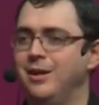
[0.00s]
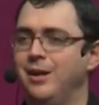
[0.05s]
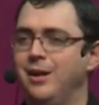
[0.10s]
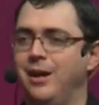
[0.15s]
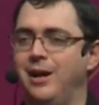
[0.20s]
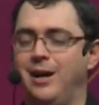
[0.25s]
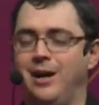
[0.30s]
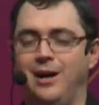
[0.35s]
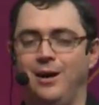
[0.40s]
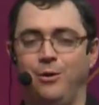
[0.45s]

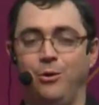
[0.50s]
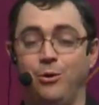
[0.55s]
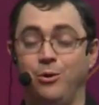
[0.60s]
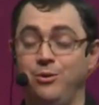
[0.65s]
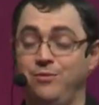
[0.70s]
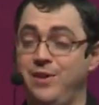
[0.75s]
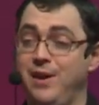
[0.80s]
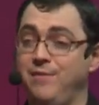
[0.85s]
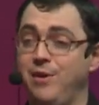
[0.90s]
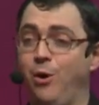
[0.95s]
Uh, or
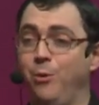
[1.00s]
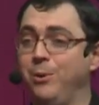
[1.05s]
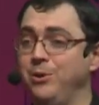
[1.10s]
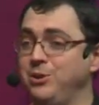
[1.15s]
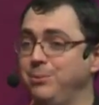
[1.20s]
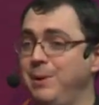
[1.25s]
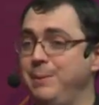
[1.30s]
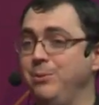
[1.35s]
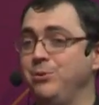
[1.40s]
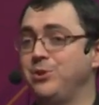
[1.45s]
if you have a whole bunch
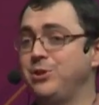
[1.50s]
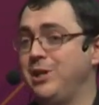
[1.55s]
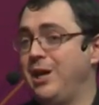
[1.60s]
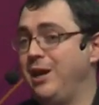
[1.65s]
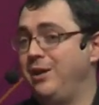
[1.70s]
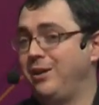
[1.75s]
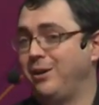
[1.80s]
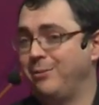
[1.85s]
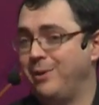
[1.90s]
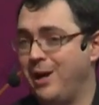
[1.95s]
of people
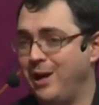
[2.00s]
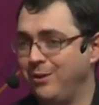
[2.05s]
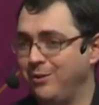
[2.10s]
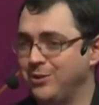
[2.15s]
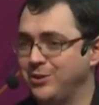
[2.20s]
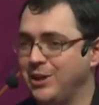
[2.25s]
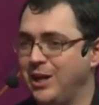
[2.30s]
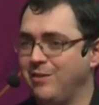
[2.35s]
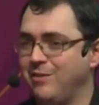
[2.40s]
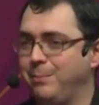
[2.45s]
standing around at the
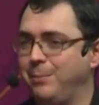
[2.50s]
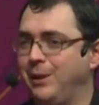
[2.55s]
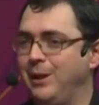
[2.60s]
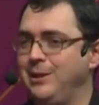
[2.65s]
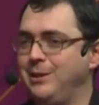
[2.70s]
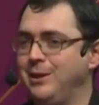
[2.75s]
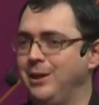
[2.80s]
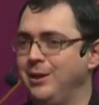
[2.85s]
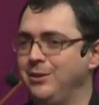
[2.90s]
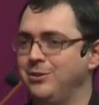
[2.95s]
start of a
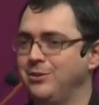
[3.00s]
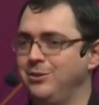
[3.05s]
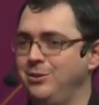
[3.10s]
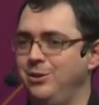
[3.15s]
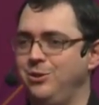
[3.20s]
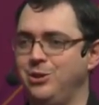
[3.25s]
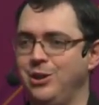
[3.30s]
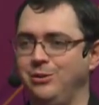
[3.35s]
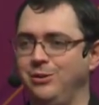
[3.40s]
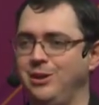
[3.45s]
playtest,
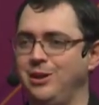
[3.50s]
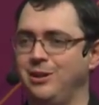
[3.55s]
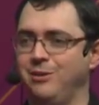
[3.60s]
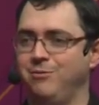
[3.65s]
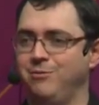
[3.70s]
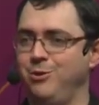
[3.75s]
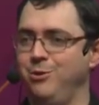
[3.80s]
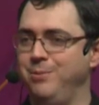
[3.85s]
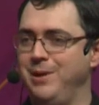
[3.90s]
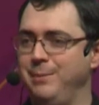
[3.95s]
you generally get a
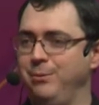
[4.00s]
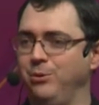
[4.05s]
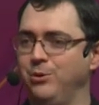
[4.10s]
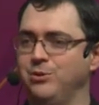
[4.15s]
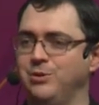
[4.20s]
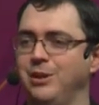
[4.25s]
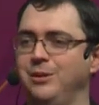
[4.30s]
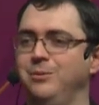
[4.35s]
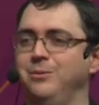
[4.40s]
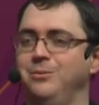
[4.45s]
few people
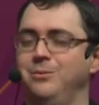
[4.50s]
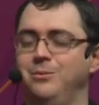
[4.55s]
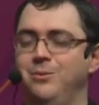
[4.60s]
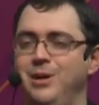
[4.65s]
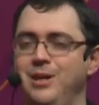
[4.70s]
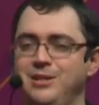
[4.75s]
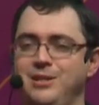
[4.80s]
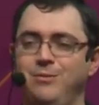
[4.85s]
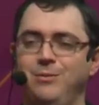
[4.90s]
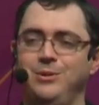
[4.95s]
who's like,
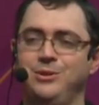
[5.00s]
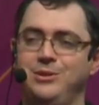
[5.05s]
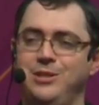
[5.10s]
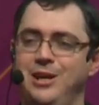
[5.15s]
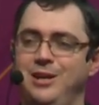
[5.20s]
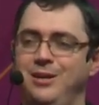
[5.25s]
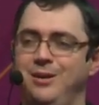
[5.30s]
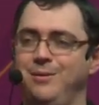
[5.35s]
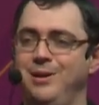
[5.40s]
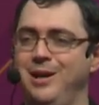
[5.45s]
why is everyone
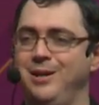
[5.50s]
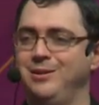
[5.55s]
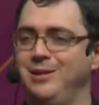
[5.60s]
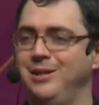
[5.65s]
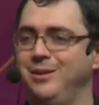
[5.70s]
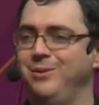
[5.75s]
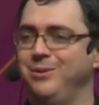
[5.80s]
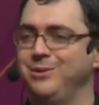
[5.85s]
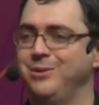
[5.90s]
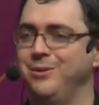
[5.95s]
standing around
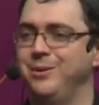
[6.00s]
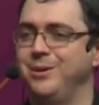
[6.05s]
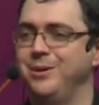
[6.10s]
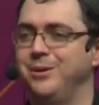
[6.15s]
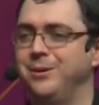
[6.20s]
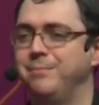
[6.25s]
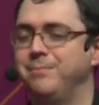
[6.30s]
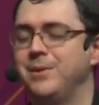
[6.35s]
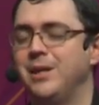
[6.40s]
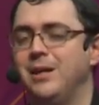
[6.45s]
here? What's going
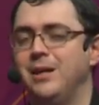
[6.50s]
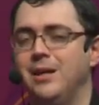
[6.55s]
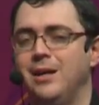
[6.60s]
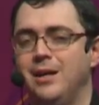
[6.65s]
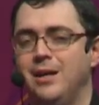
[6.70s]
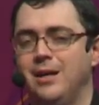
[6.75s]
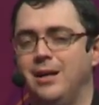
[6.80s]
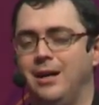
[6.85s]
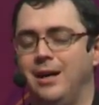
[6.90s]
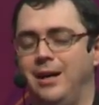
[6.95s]
on?
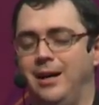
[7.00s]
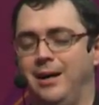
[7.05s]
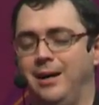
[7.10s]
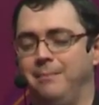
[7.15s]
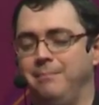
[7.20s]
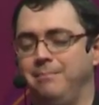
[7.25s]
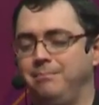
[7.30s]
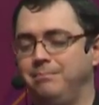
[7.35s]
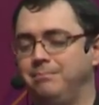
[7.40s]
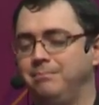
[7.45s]

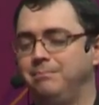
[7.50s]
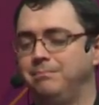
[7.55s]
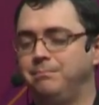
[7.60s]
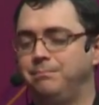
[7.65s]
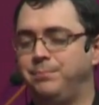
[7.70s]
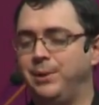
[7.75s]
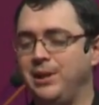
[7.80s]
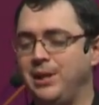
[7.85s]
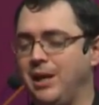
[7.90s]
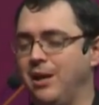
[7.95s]
Um,
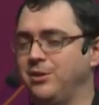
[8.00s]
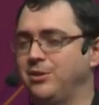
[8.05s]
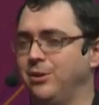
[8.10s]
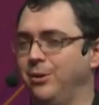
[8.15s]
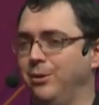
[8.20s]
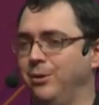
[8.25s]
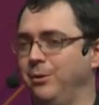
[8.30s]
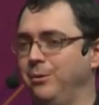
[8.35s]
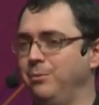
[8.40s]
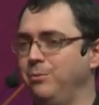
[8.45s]
but yeah,
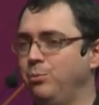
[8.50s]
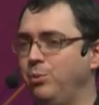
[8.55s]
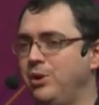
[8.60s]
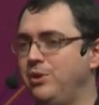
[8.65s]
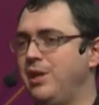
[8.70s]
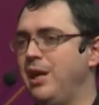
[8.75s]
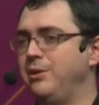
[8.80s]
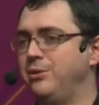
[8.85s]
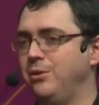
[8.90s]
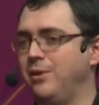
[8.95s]
so we
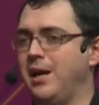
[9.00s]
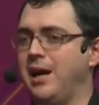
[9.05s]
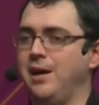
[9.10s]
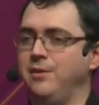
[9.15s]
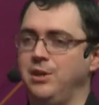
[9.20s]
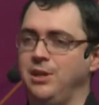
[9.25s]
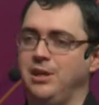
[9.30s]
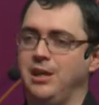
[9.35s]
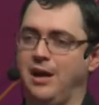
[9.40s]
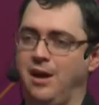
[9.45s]
then do that.
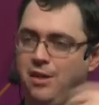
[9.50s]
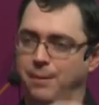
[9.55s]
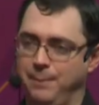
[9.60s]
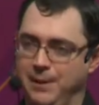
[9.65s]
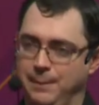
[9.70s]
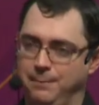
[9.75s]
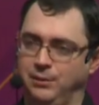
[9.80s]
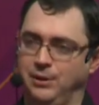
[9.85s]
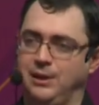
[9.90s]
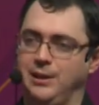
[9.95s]
You can get other
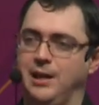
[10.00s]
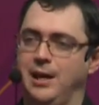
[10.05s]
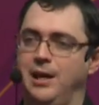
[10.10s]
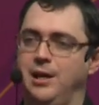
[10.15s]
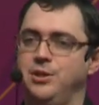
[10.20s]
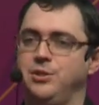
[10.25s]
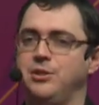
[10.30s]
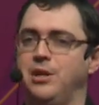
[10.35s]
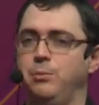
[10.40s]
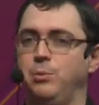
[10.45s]
people
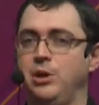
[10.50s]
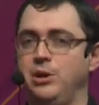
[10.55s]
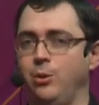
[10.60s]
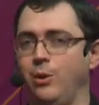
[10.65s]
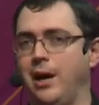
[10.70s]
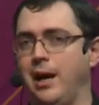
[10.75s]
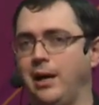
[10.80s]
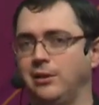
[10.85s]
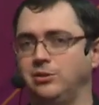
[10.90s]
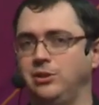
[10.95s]
engaged. And when you
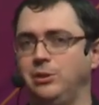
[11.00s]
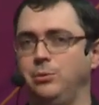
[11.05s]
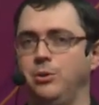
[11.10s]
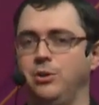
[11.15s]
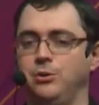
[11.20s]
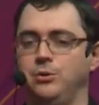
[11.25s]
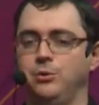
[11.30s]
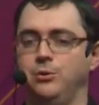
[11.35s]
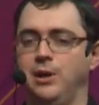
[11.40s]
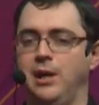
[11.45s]
actually want
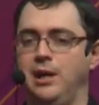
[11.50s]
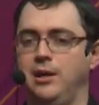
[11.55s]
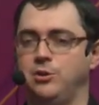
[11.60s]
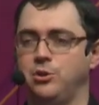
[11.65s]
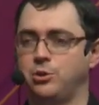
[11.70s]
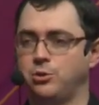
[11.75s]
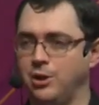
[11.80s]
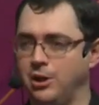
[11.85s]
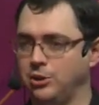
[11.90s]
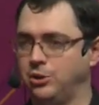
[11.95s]
to do a
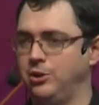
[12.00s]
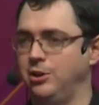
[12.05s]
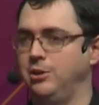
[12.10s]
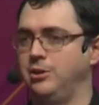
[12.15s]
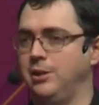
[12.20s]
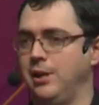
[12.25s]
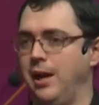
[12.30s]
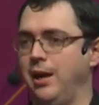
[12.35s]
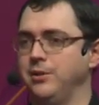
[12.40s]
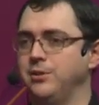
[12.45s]
structured
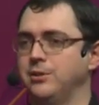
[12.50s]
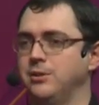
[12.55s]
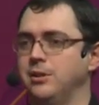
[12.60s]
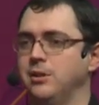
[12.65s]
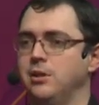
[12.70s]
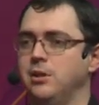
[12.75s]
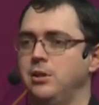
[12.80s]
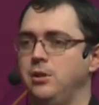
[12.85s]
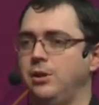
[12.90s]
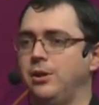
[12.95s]
test,
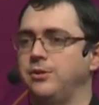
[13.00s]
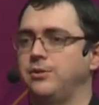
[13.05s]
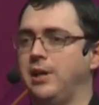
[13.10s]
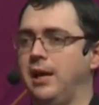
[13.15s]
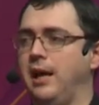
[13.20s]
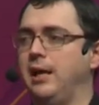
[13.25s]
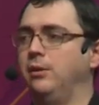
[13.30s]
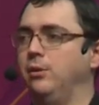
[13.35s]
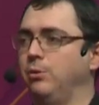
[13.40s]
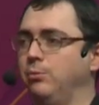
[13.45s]
you can say,
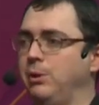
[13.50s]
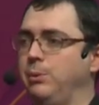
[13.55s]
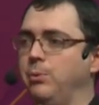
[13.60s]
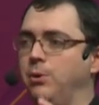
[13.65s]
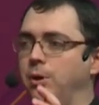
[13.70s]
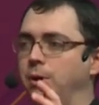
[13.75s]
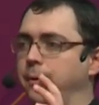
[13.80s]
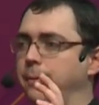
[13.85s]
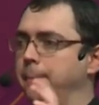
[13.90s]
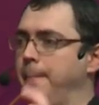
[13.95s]
hey, look, we
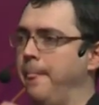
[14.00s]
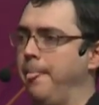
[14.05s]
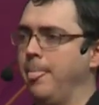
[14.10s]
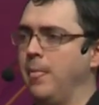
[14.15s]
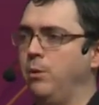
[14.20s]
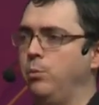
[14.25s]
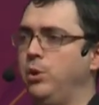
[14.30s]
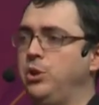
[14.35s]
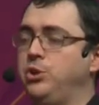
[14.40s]
want, we